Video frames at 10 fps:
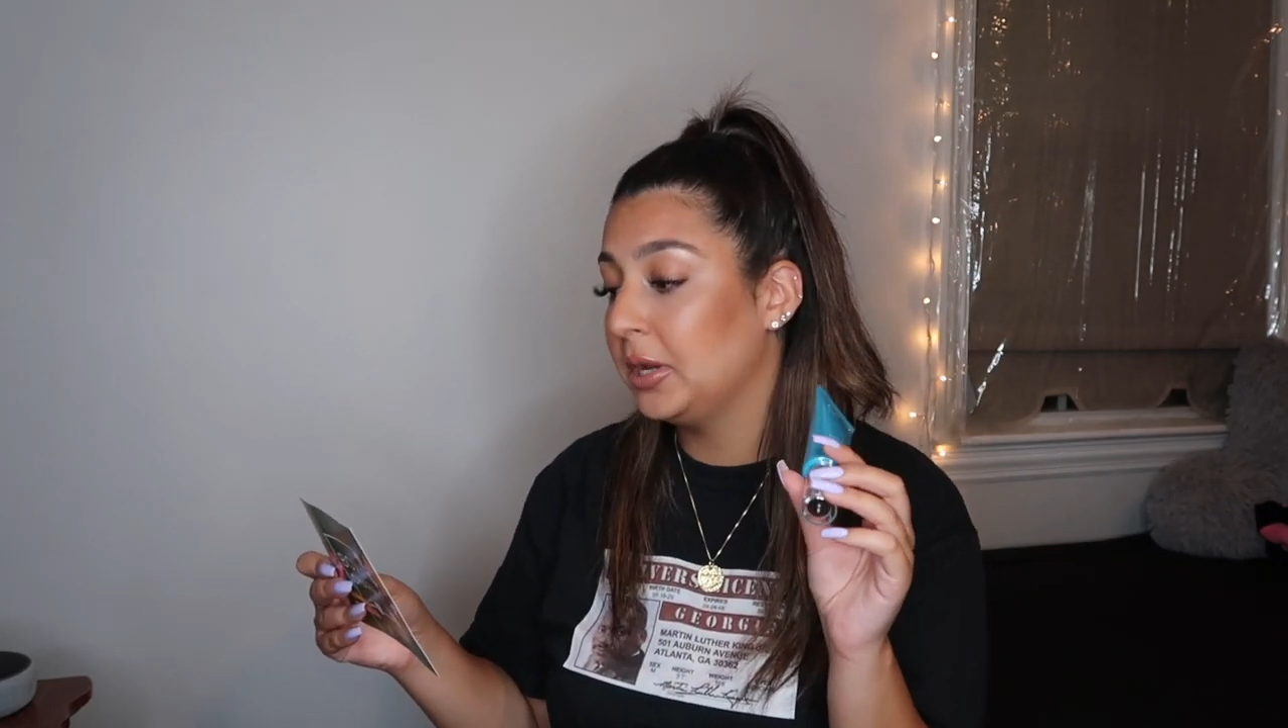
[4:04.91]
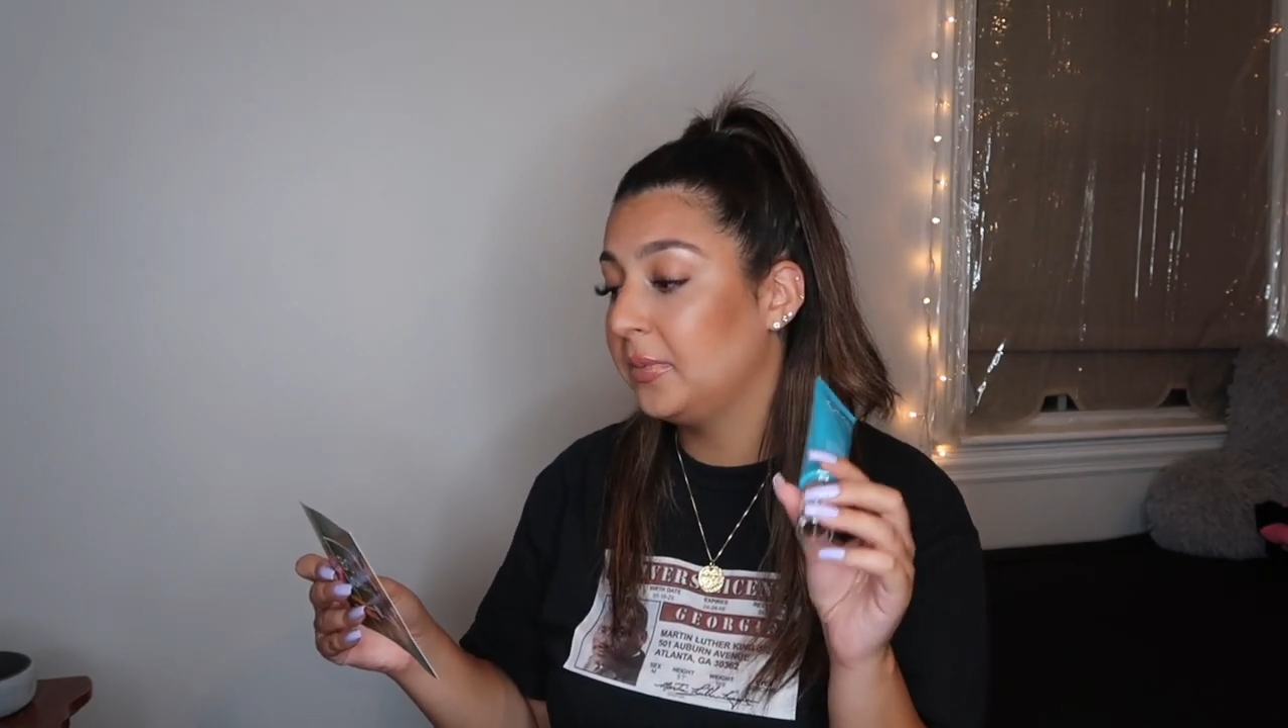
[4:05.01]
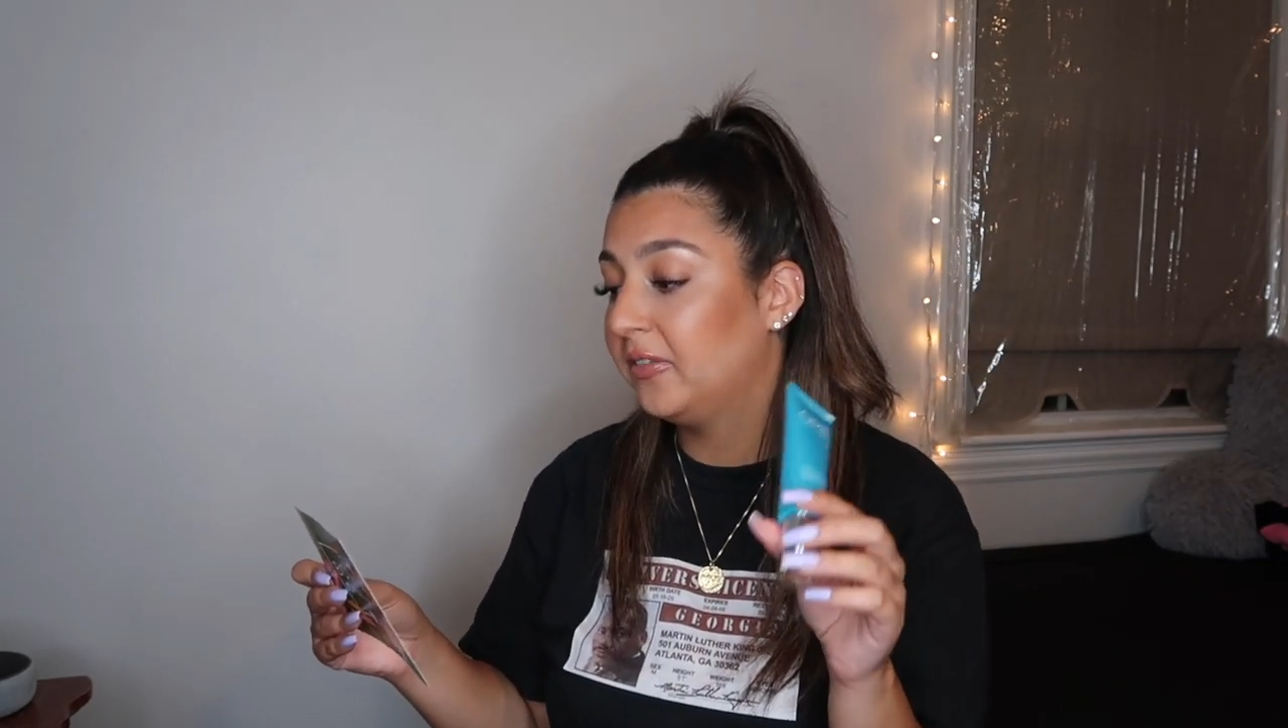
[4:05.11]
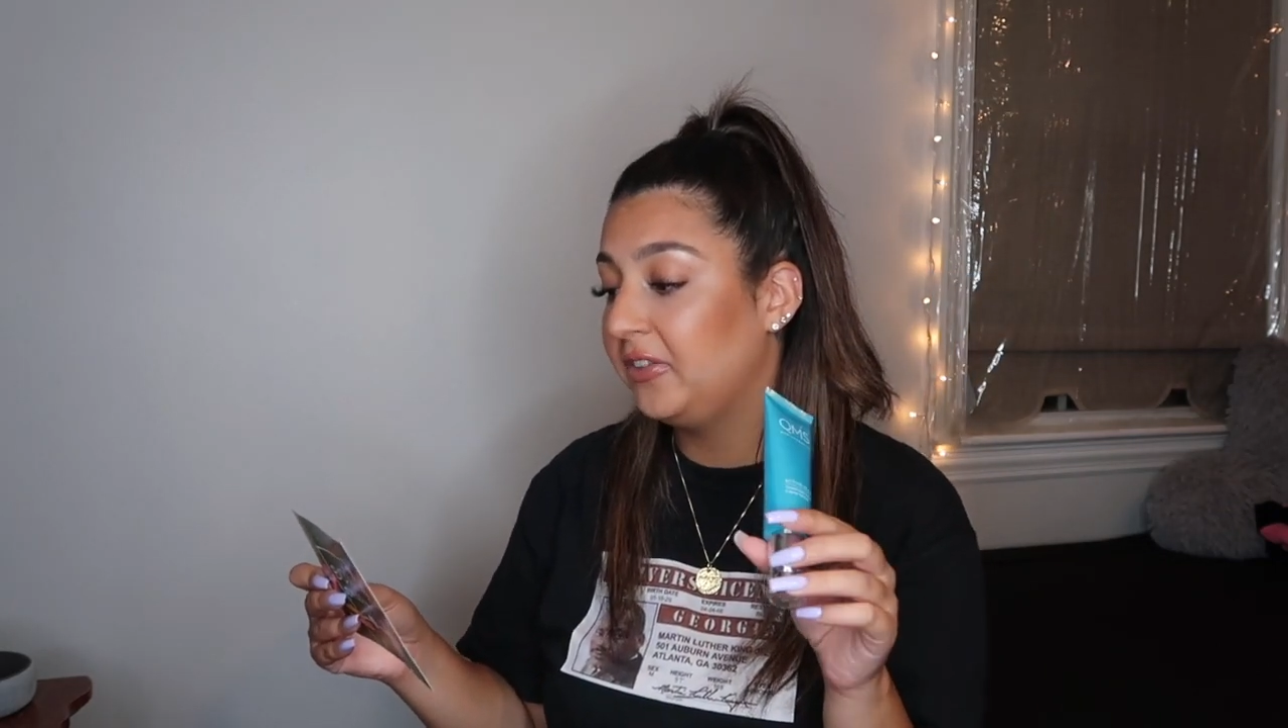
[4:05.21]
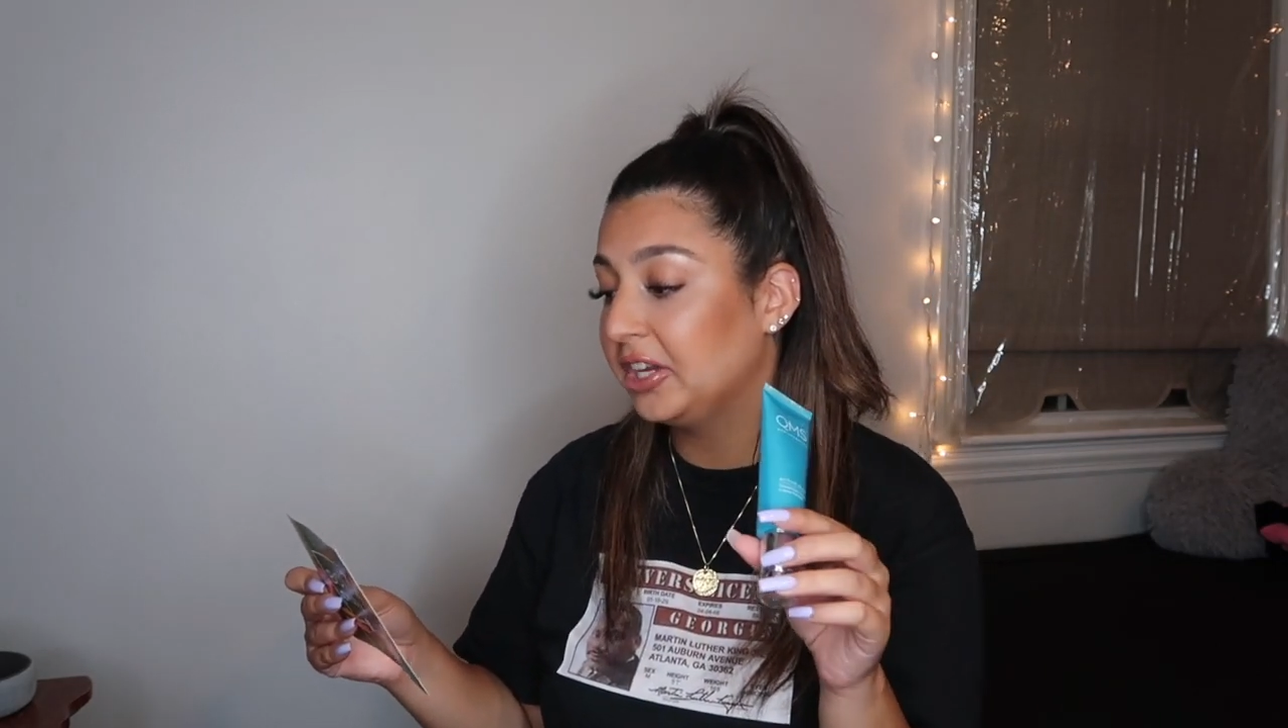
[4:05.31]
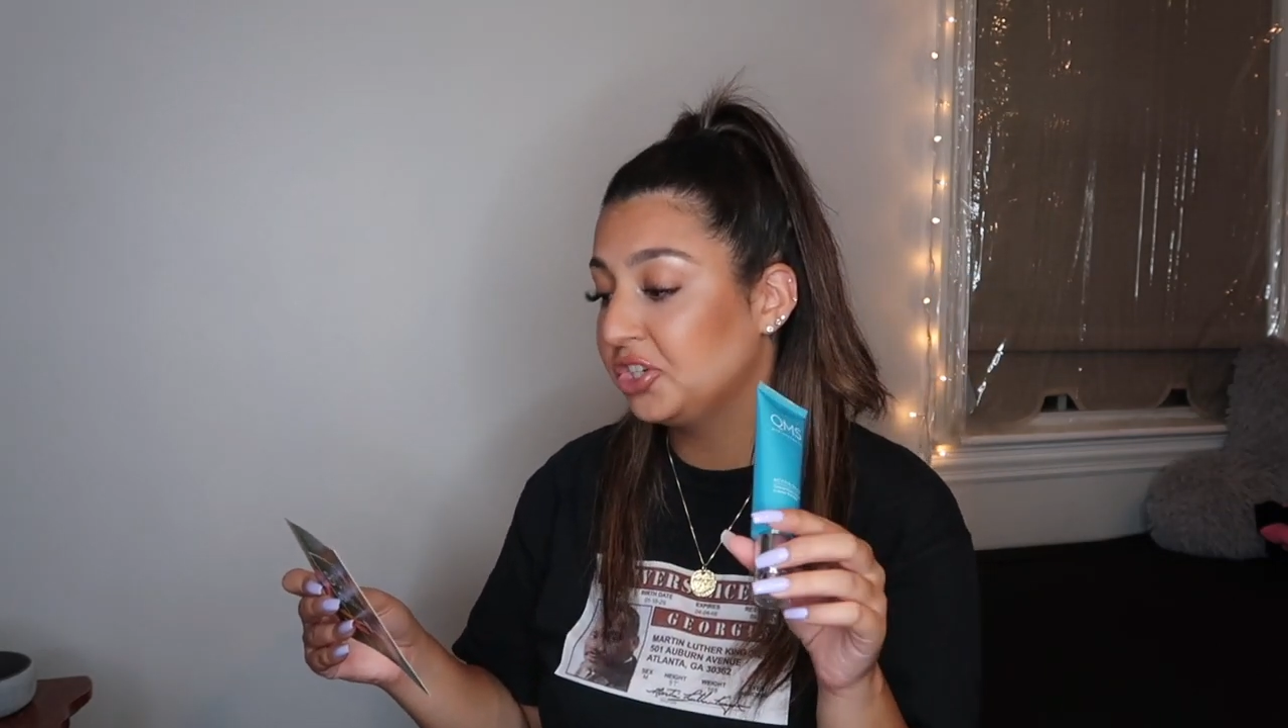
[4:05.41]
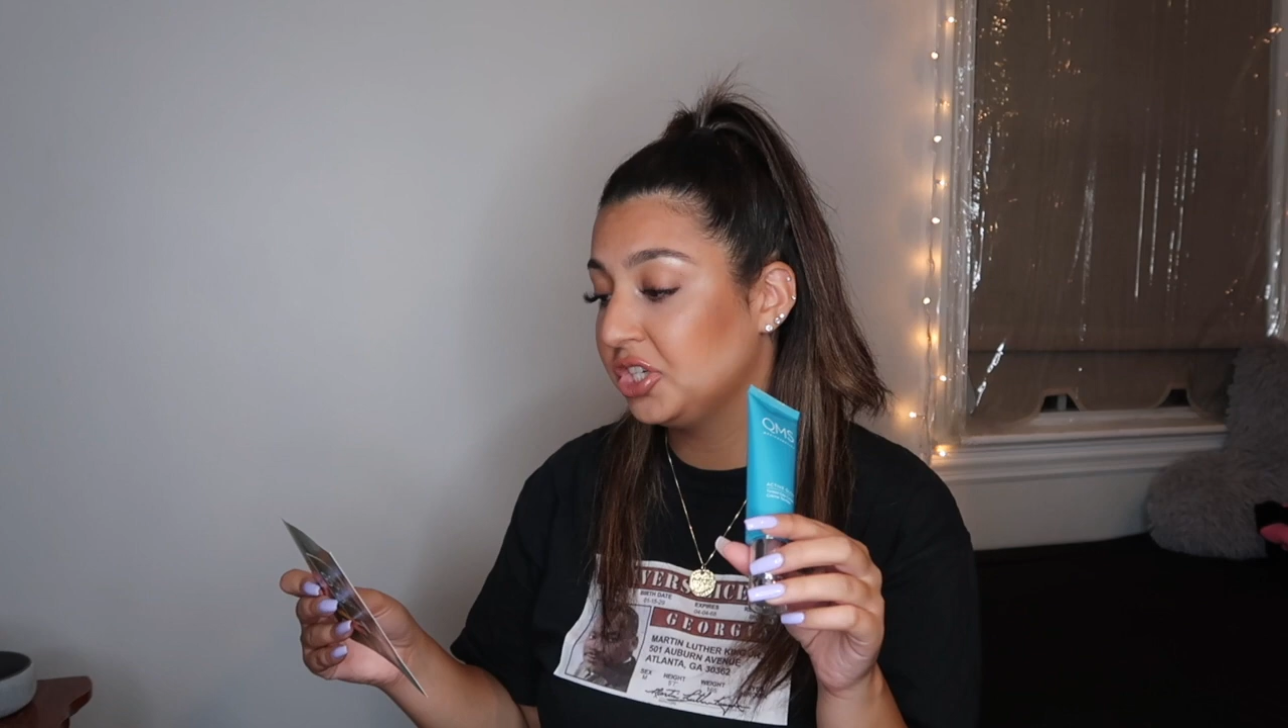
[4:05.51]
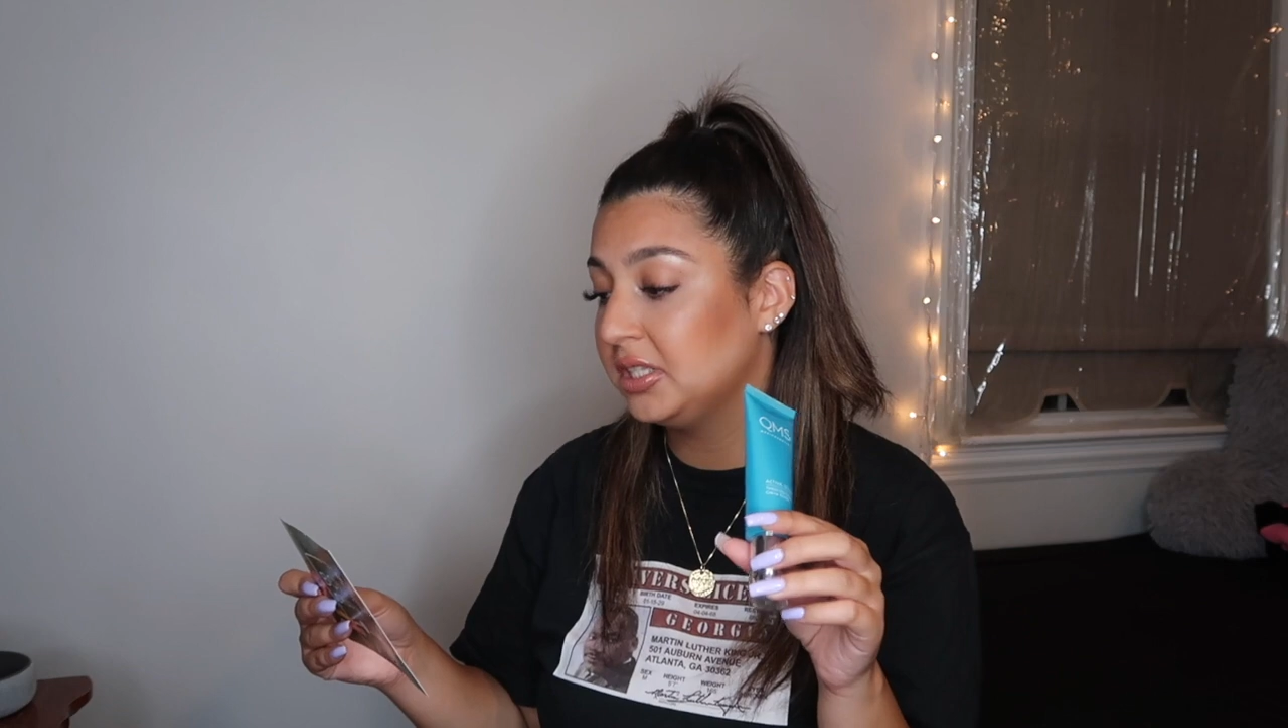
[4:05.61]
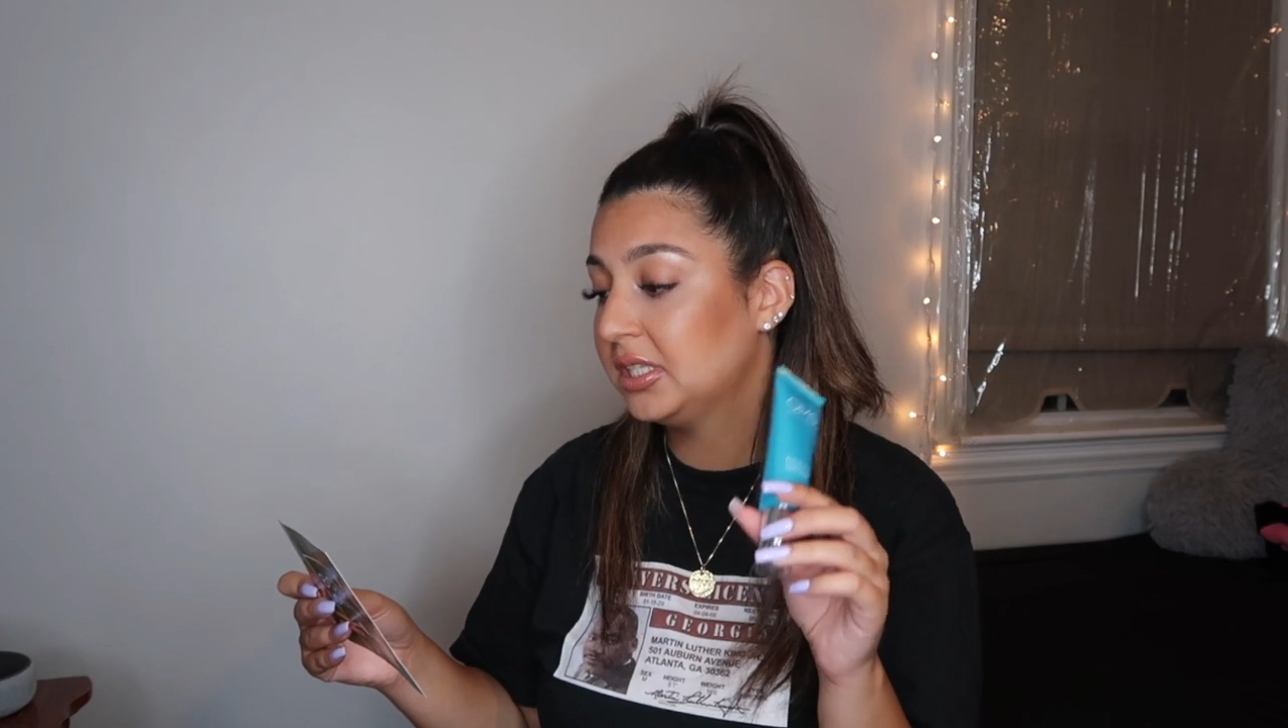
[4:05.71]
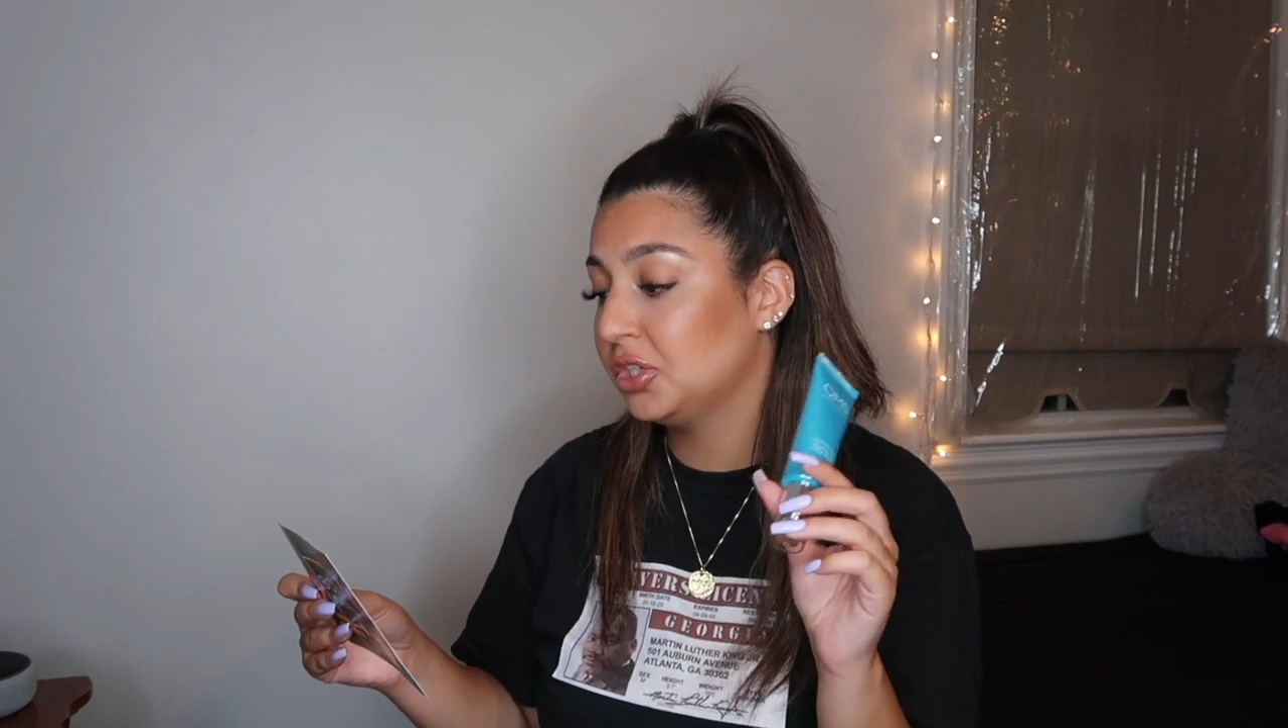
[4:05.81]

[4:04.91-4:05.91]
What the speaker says: imperfections